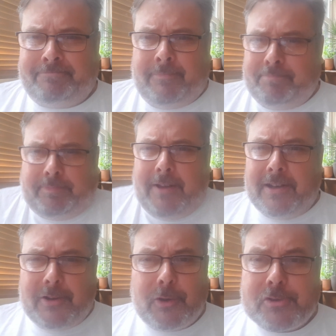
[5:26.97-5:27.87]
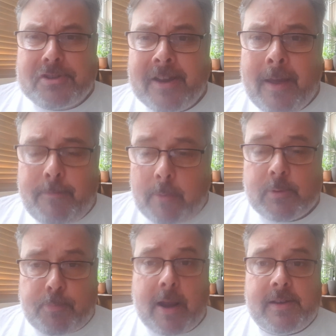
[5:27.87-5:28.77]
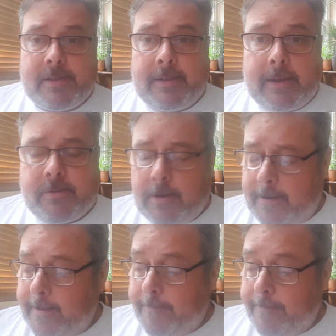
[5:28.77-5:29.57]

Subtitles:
Bloody nonsense. People's brains and things, right?